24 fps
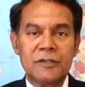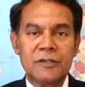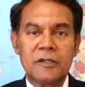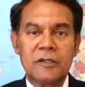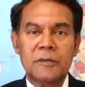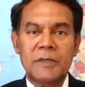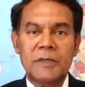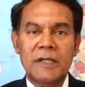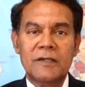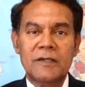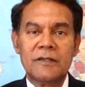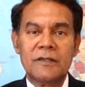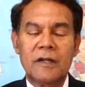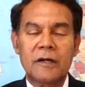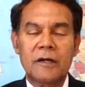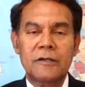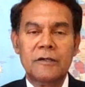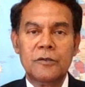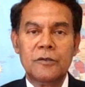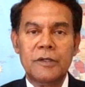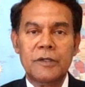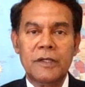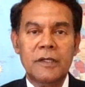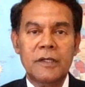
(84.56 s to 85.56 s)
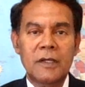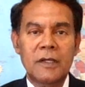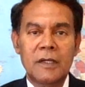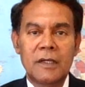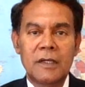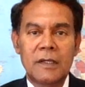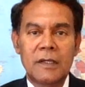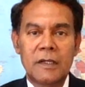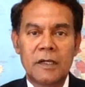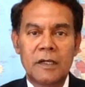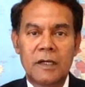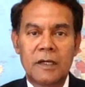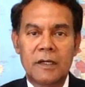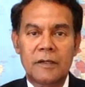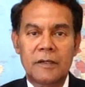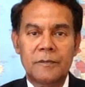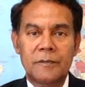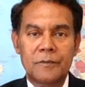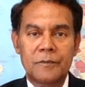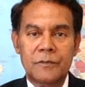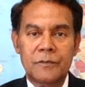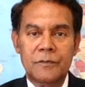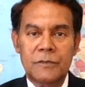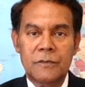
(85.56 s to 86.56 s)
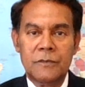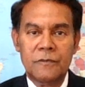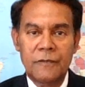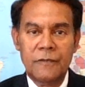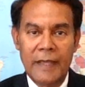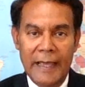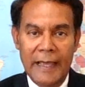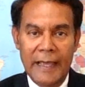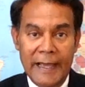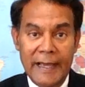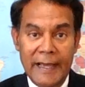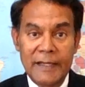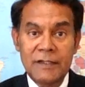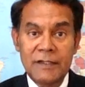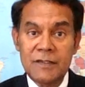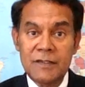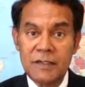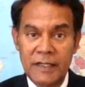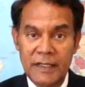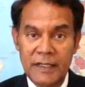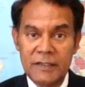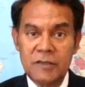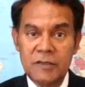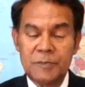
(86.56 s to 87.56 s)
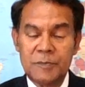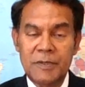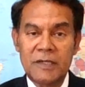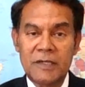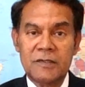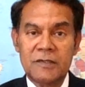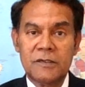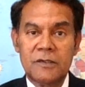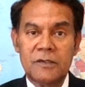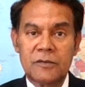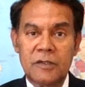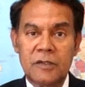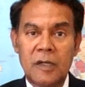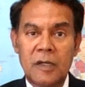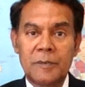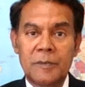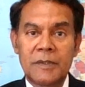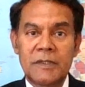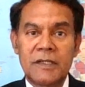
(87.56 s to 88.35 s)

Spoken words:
committees that are doing ads against President Trump.